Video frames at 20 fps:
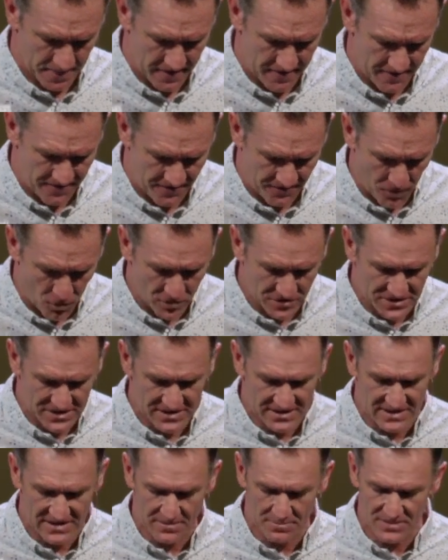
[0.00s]
He
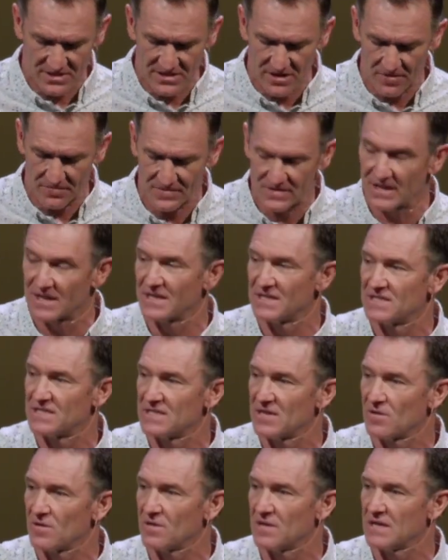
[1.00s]
forces himself to
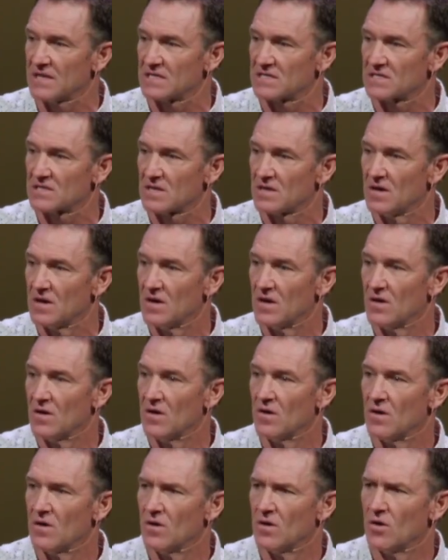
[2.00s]
consider this.
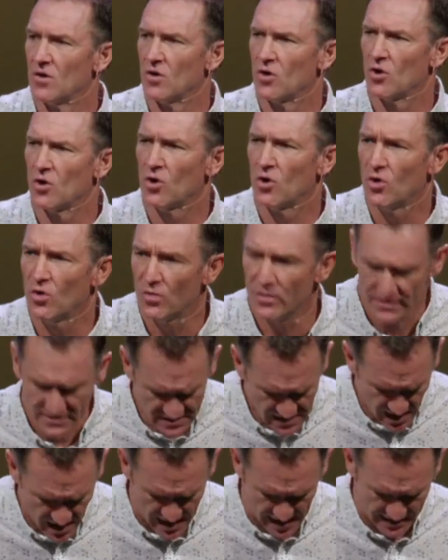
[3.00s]
Who
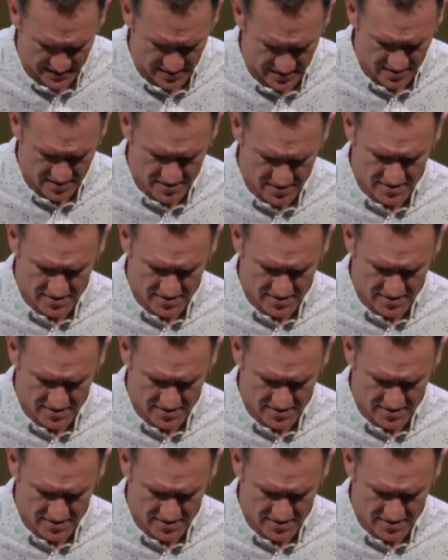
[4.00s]
is God?